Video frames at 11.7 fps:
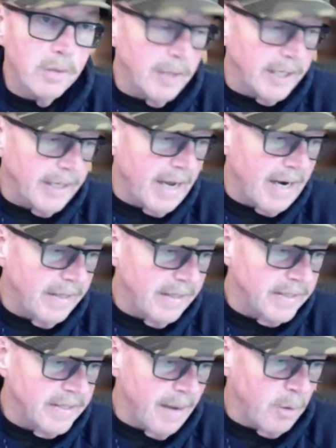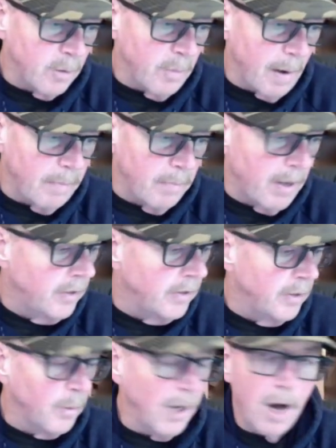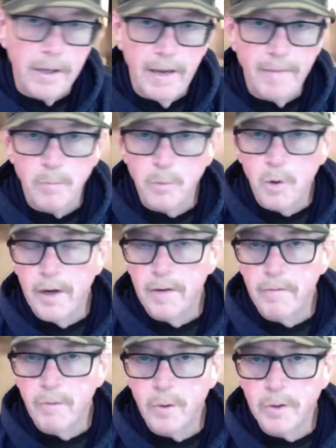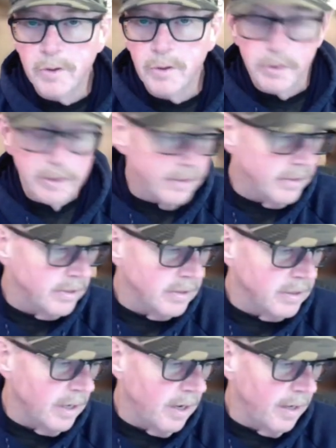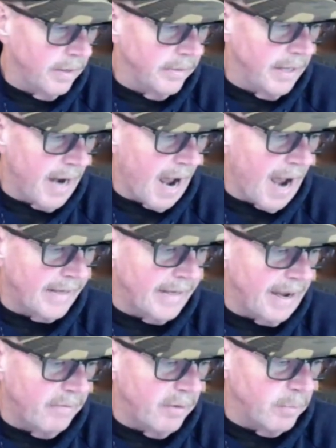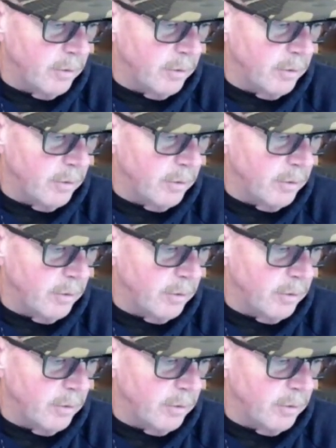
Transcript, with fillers: but again, I think Sandburg might be better than we all gave him credit for. Certainly, uh, that I gave him